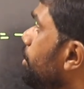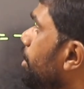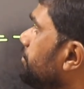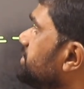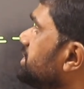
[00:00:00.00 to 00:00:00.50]

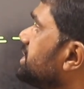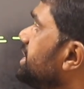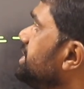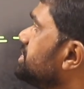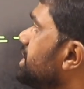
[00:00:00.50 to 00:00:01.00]
of the
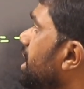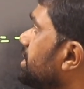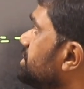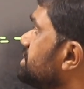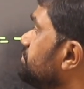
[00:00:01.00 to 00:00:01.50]
three
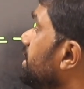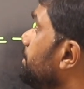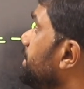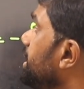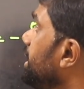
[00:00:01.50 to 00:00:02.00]
charges
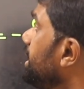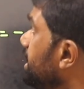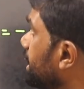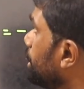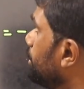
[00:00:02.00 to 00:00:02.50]
will be
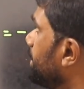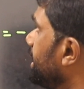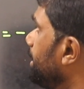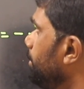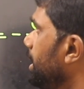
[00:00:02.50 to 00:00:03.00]
in
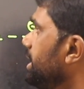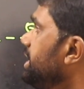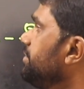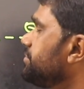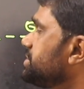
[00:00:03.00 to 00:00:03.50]
equilibrium
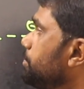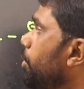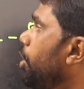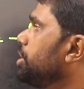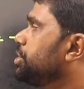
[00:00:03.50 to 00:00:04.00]
if
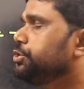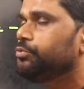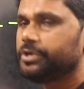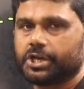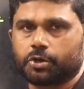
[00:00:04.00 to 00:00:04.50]
small
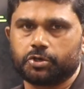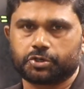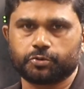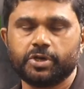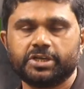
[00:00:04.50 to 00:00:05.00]
q equal
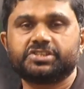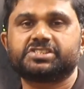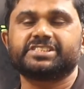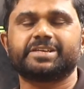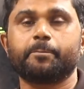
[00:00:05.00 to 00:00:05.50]
to.
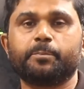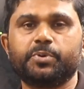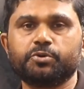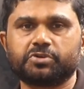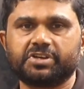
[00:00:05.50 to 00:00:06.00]
This is a
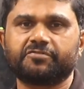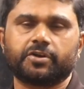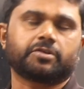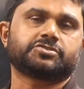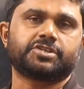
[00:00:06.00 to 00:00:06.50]

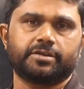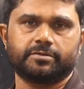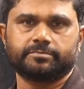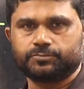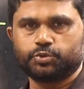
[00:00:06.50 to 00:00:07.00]
beautiful question.
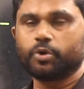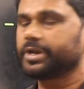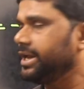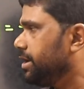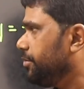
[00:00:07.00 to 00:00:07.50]

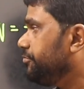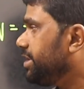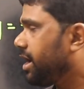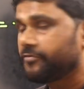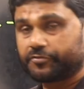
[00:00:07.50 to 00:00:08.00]
Okay,
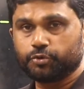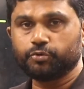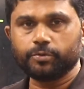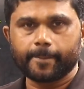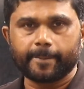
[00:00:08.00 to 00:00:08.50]
we have
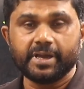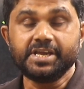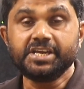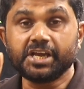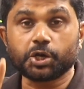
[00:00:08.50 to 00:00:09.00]
two
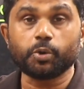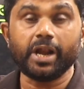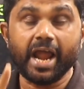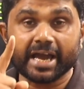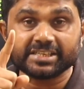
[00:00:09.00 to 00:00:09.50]

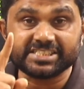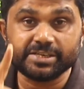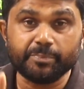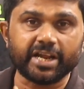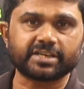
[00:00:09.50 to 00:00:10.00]
equal and
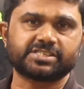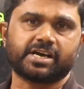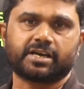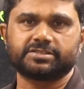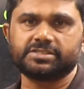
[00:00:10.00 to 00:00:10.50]
similar
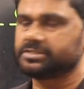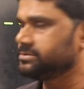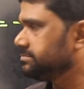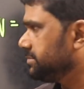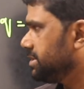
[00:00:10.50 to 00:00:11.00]

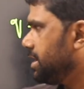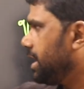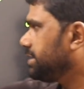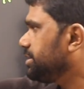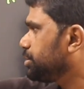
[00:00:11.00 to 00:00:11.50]
charges
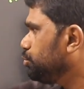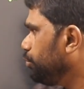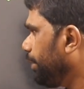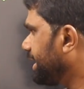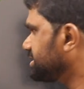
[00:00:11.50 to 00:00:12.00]
at the
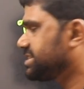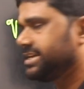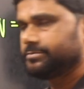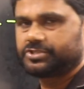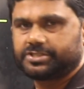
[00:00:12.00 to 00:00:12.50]
two
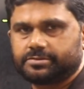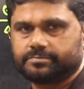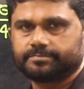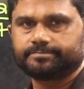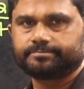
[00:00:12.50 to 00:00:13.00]
extremes.